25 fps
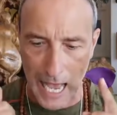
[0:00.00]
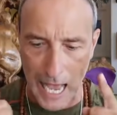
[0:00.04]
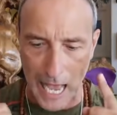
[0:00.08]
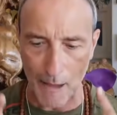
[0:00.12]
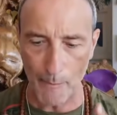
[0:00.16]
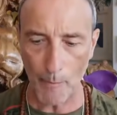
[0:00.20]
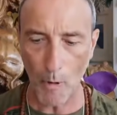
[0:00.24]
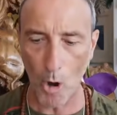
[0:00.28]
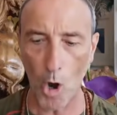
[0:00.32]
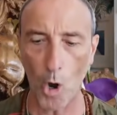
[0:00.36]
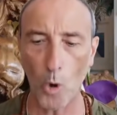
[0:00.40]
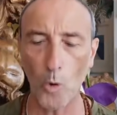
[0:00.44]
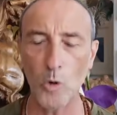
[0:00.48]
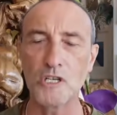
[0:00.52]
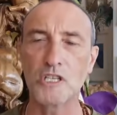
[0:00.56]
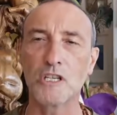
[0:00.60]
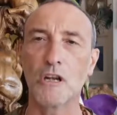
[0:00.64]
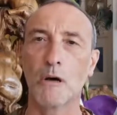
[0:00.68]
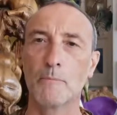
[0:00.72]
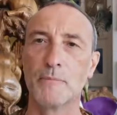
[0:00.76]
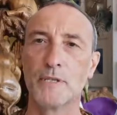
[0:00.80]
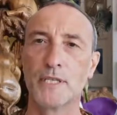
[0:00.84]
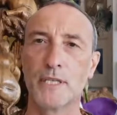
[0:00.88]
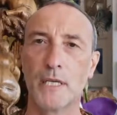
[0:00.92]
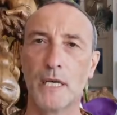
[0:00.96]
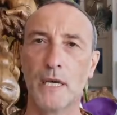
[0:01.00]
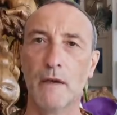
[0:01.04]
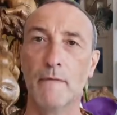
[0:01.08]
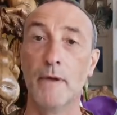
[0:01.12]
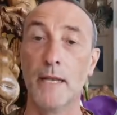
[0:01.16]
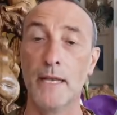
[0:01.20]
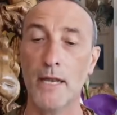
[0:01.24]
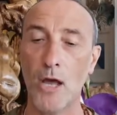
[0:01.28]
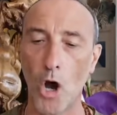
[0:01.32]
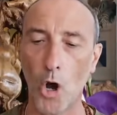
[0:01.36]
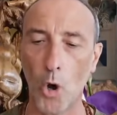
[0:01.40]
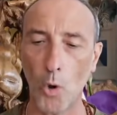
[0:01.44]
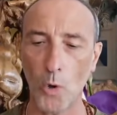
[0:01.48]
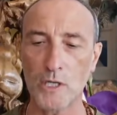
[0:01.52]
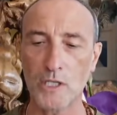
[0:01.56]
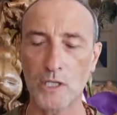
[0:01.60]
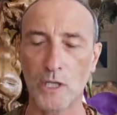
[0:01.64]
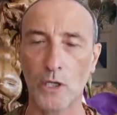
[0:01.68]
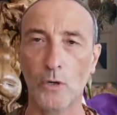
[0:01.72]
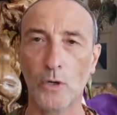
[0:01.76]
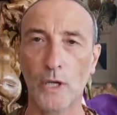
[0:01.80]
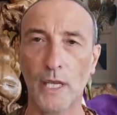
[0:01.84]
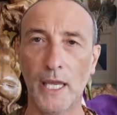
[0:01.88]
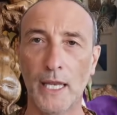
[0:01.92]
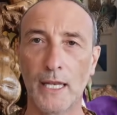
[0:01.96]
I'm always observing, always
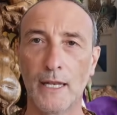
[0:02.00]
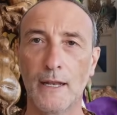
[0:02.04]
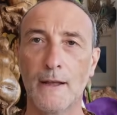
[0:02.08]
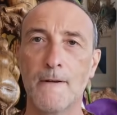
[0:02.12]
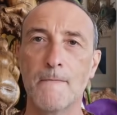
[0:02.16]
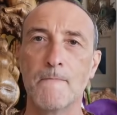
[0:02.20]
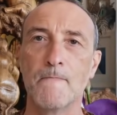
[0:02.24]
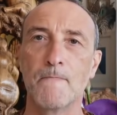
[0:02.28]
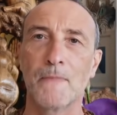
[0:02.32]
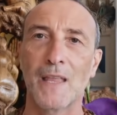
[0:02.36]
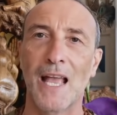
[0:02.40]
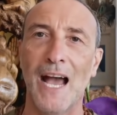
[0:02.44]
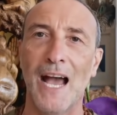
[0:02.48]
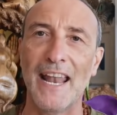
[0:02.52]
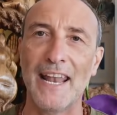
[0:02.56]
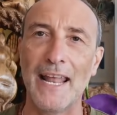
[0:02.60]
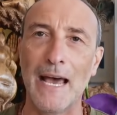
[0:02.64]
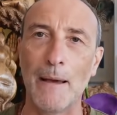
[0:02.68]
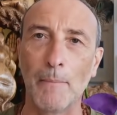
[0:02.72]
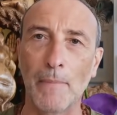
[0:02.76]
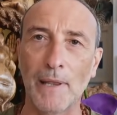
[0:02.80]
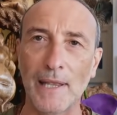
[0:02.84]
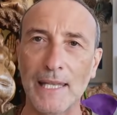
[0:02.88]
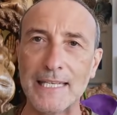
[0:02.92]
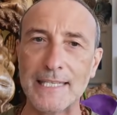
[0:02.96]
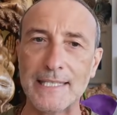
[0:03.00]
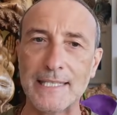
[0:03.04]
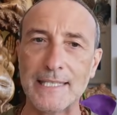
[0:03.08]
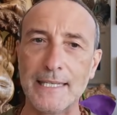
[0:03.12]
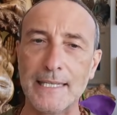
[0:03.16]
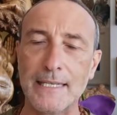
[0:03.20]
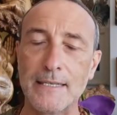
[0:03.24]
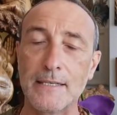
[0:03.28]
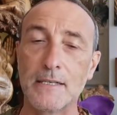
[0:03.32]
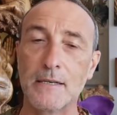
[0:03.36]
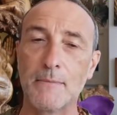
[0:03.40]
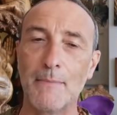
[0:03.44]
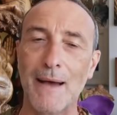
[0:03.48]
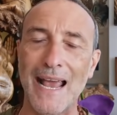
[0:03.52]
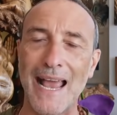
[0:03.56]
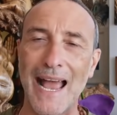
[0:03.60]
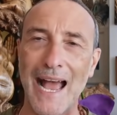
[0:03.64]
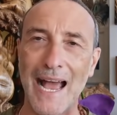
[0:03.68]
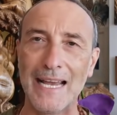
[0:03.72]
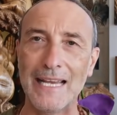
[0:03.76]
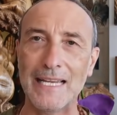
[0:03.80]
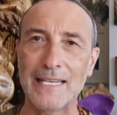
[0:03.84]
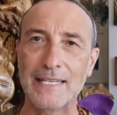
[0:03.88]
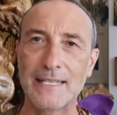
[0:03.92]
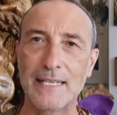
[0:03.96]
looking and I'm listening to my
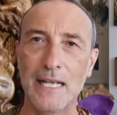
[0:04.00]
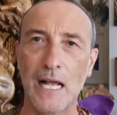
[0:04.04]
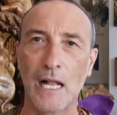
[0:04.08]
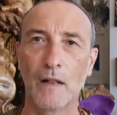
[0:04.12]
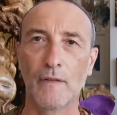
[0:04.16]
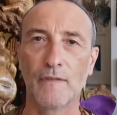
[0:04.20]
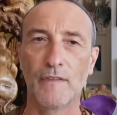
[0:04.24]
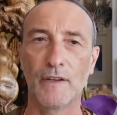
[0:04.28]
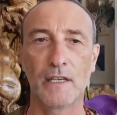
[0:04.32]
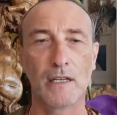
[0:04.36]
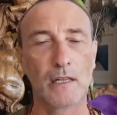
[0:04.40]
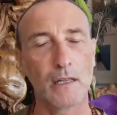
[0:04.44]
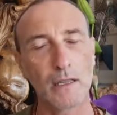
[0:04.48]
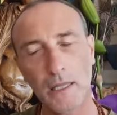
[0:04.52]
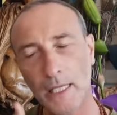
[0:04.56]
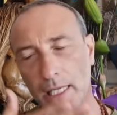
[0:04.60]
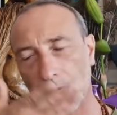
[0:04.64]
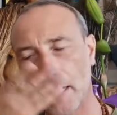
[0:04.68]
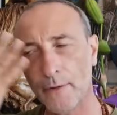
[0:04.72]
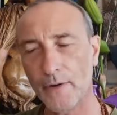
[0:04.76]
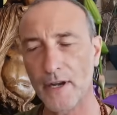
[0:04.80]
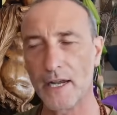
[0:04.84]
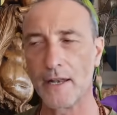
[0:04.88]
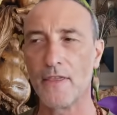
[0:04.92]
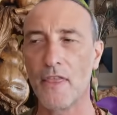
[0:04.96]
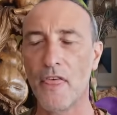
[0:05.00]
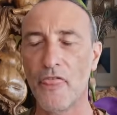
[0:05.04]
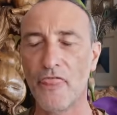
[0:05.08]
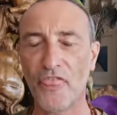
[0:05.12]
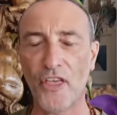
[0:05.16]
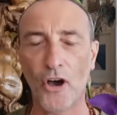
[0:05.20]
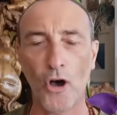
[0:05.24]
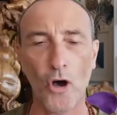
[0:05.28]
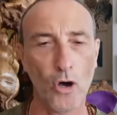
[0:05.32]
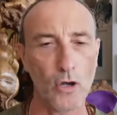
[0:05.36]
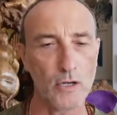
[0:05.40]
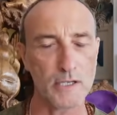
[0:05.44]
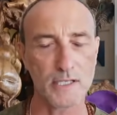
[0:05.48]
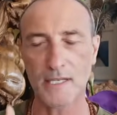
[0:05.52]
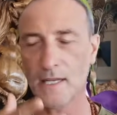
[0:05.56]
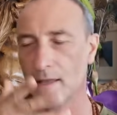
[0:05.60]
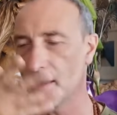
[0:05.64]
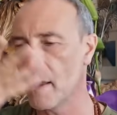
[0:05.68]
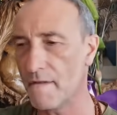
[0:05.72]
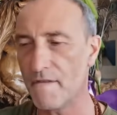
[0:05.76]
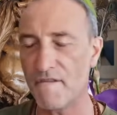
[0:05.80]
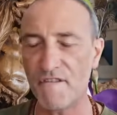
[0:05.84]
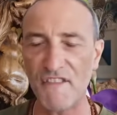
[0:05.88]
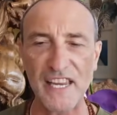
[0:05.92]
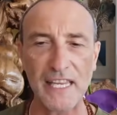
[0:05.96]
higher self and clearing the thoughts
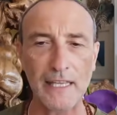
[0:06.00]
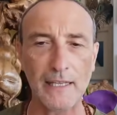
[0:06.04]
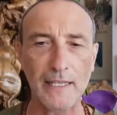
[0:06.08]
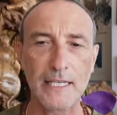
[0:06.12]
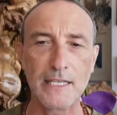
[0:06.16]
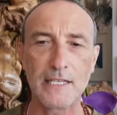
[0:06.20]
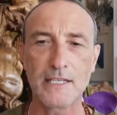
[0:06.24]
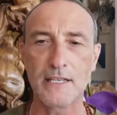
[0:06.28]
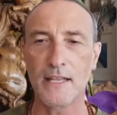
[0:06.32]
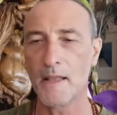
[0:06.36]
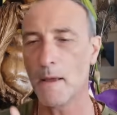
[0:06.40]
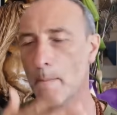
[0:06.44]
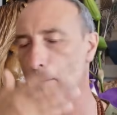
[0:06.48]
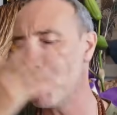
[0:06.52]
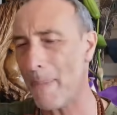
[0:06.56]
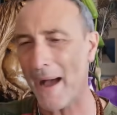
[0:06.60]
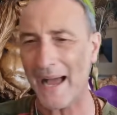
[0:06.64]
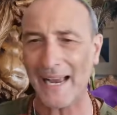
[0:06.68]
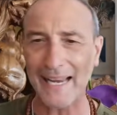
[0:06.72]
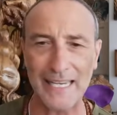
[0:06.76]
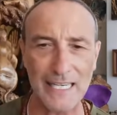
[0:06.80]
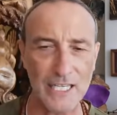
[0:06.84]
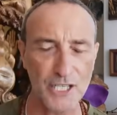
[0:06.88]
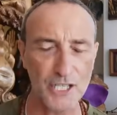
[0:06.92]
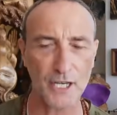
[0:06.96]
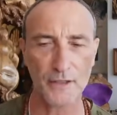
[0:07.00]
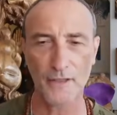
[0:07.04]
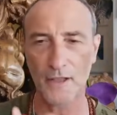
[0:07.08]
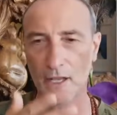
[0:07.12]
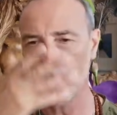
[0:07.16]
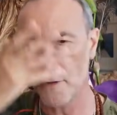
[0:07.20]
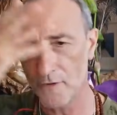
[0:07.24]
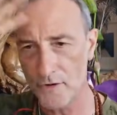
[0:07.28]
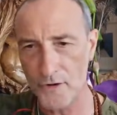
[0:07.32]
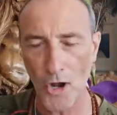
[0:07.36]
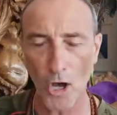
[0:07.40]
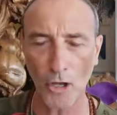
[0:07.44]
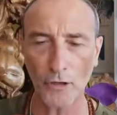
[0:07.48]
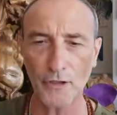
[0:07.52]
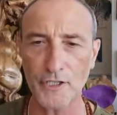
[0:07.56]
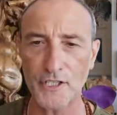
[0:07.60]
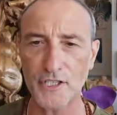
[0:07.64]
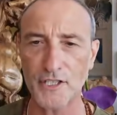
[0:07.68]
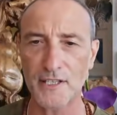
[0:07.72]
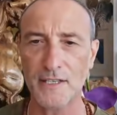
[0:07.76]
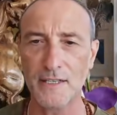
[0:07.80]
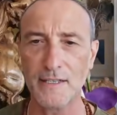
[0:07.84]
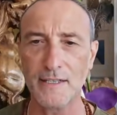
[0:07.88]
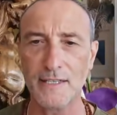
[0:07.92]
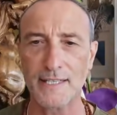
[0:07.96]
and the feelings and the baggage and the
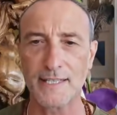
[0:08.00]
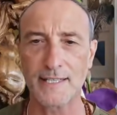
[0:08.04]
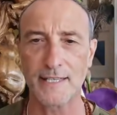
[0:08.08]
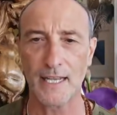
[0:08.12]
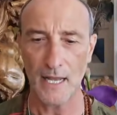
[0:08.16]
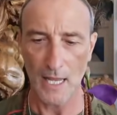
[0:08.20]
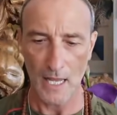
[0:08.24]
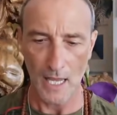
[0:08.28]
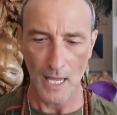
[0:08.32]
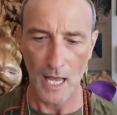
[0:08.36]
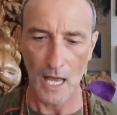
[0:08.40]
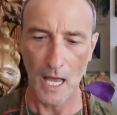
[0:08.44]
nonsense.